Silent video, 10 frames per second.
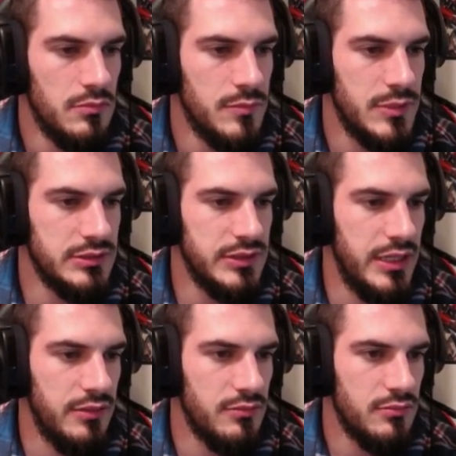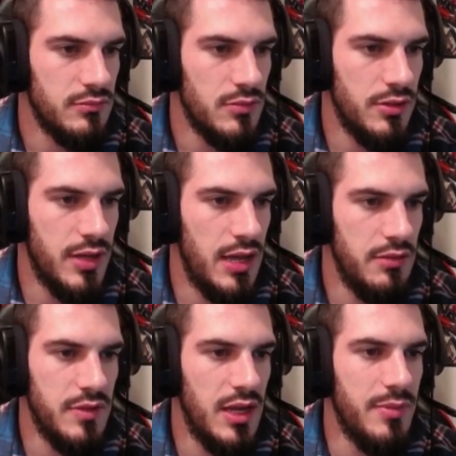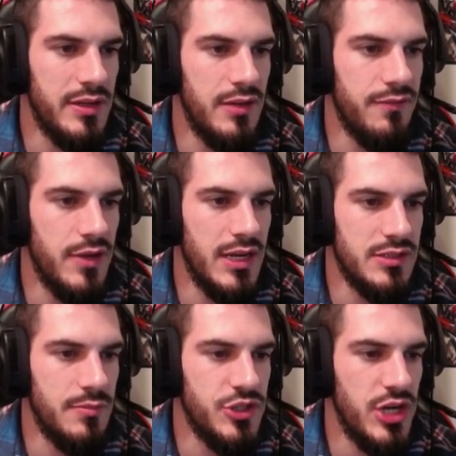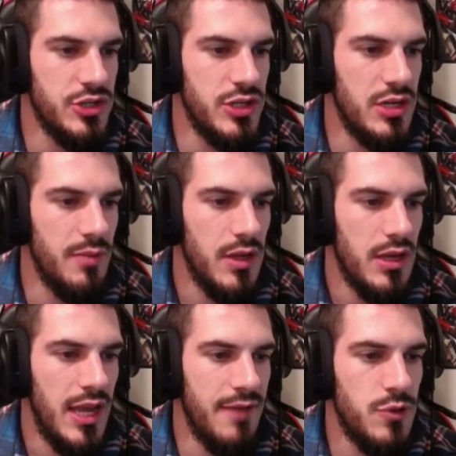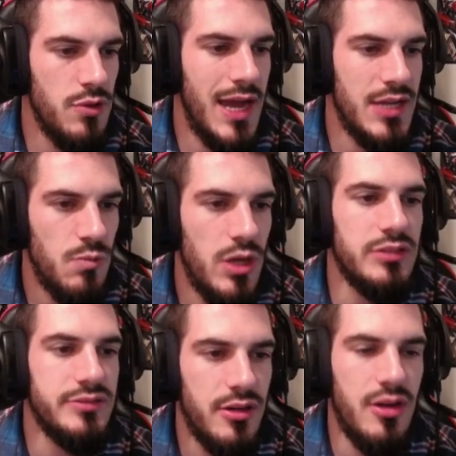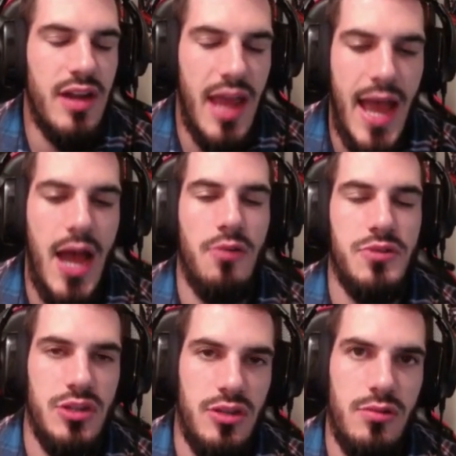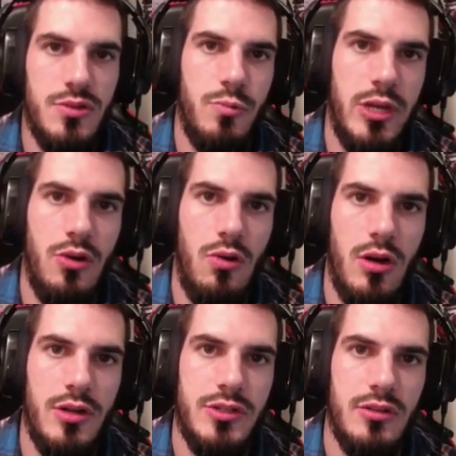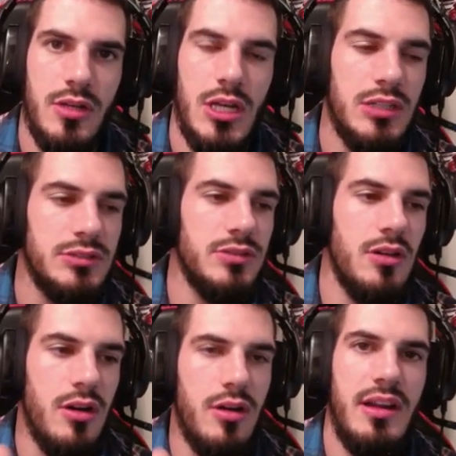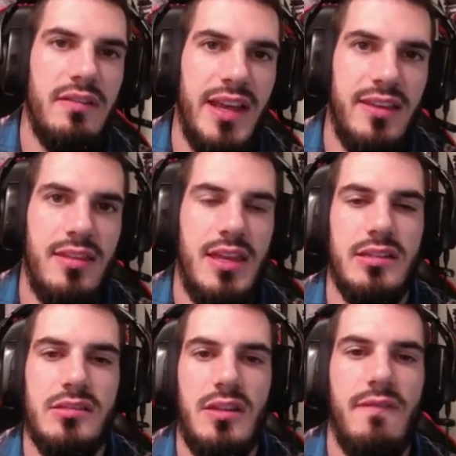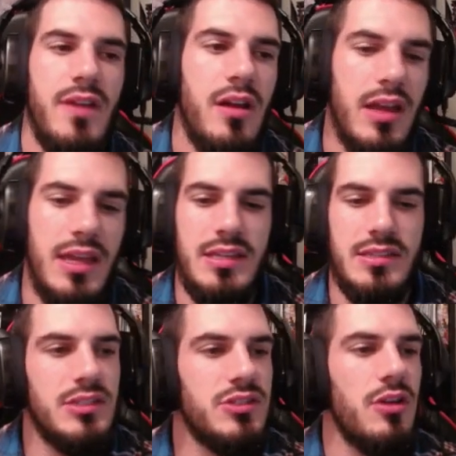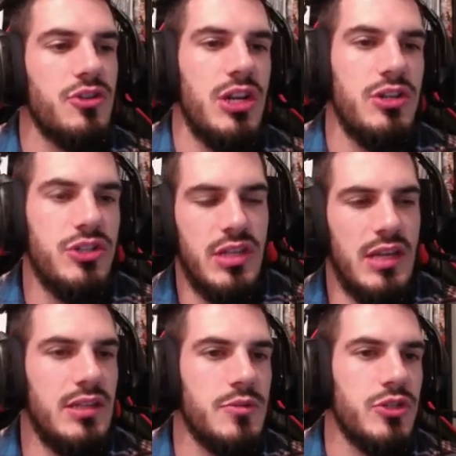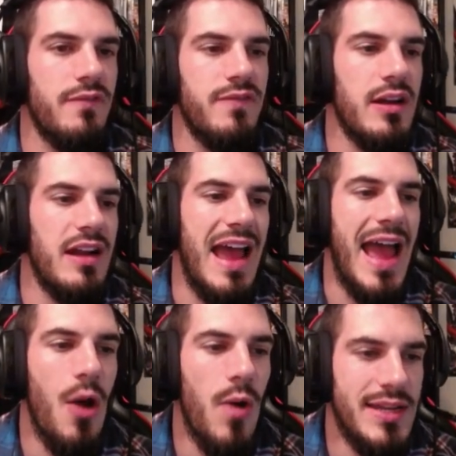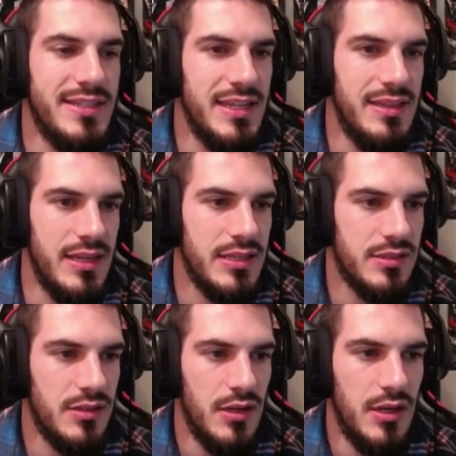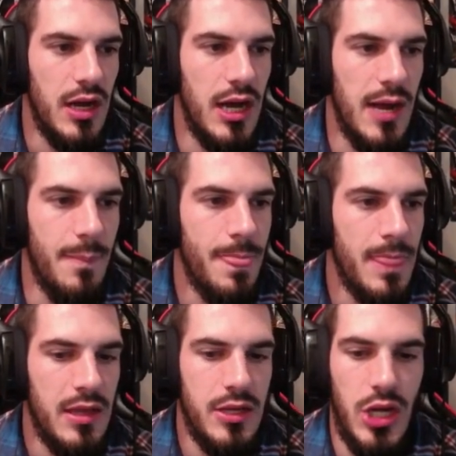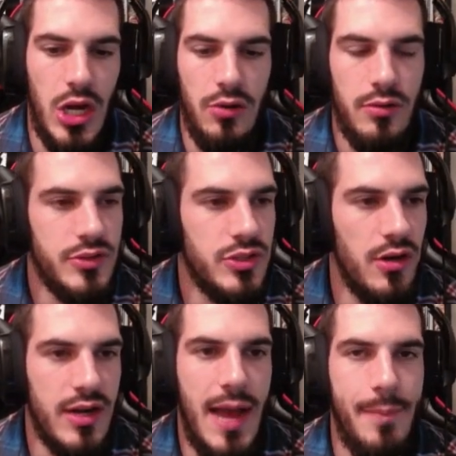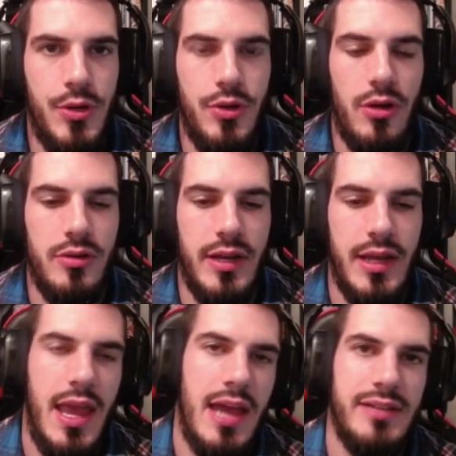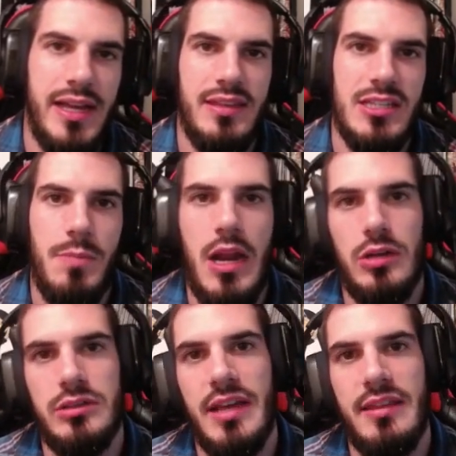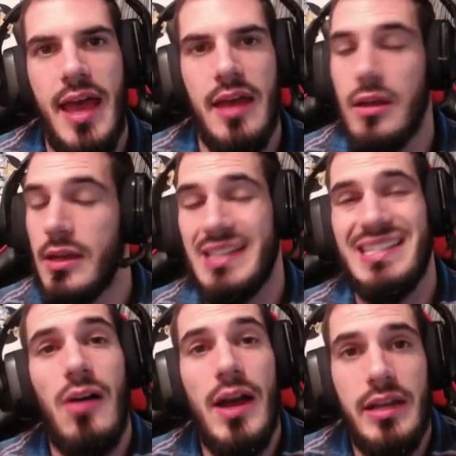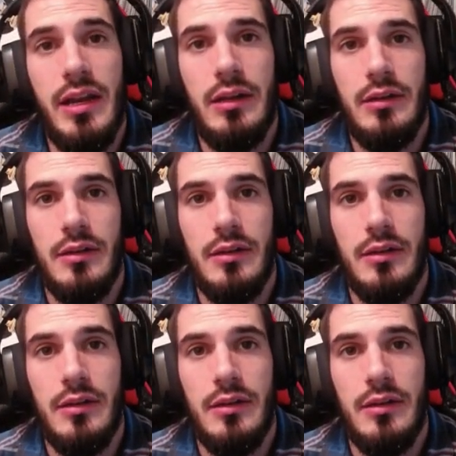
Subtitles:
Delete. Okay? Not a big deal for you guys to be changing it up. If you guys want to learn how to use weak auras, learn like this. Very easy. Start changing things up. Start figuring out how I did this. You know? Start copying your own. You're like, hey, I like this, but I don't like that. That's how I did it.